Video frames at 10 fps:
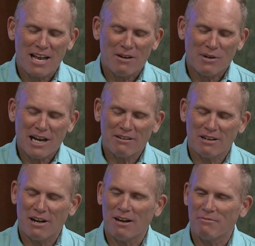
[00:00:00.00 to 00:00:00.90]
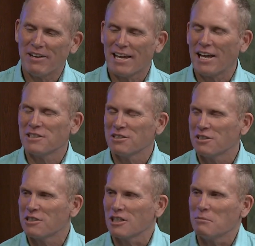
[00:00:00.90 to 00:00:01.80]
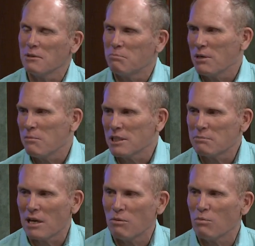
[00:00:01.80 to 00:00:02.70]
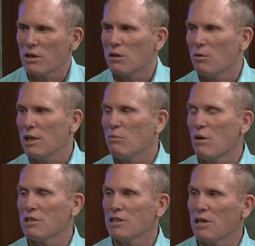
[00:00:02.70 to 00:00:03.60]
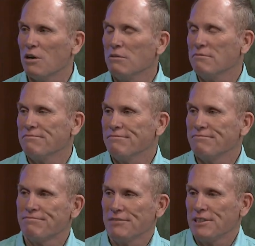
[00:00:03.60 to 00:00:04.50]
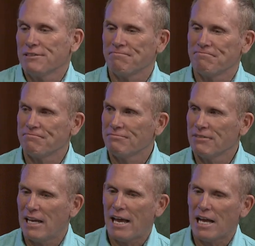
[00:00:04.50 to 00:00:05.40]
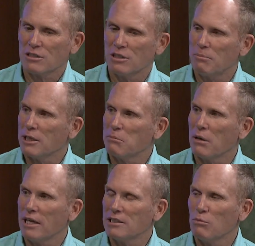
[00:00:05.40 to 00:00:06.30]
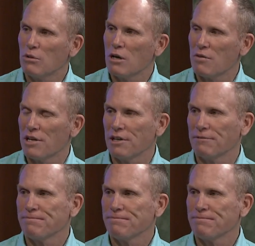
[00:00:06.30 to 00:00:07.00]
when I, uh, vacations are determined pretty much by where Colleen wants to go. We just ask her to pick a place and we'll go there.